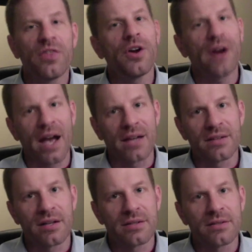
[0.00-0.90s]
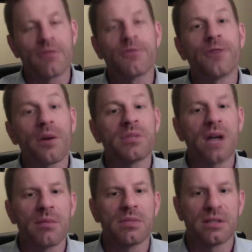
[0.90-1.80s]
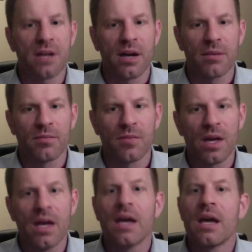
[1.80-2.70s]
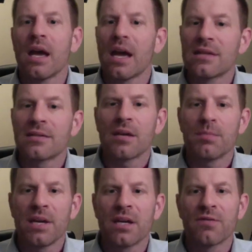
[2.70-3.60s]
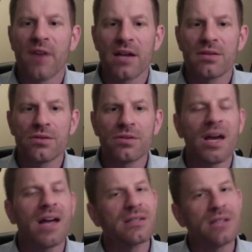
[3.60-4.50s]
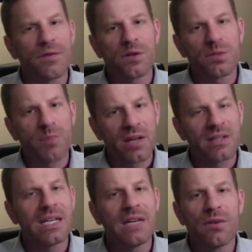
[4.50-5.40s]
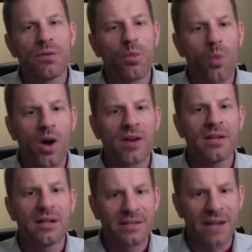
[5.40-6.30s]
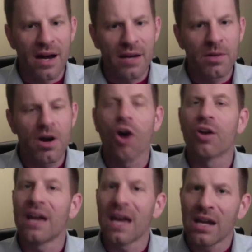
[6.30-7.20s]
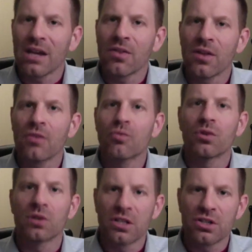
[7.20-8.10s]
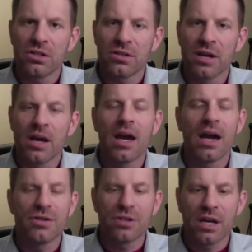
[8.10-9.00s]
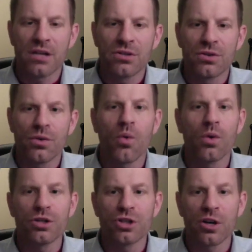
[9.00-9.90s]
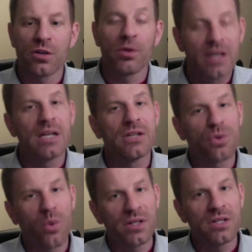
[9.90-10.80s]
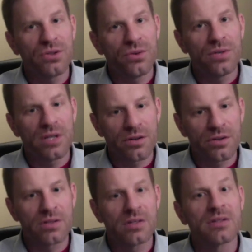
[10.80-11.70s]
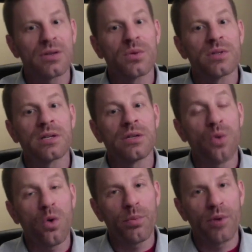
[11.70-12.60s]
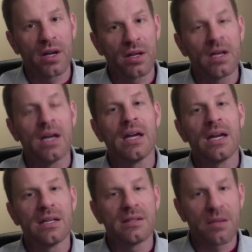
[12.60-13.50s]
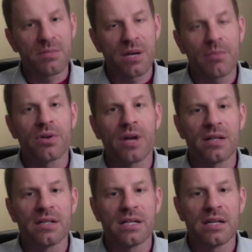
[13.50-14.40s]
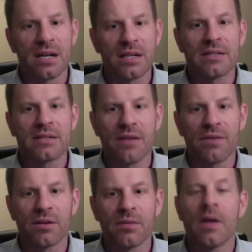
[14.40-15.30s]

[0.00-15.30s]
their assets from time to time. Ensign Peak Advisors has never spent even one dime on anything religious, educational, or charitable in 22 years since it was incorporated in September 1997,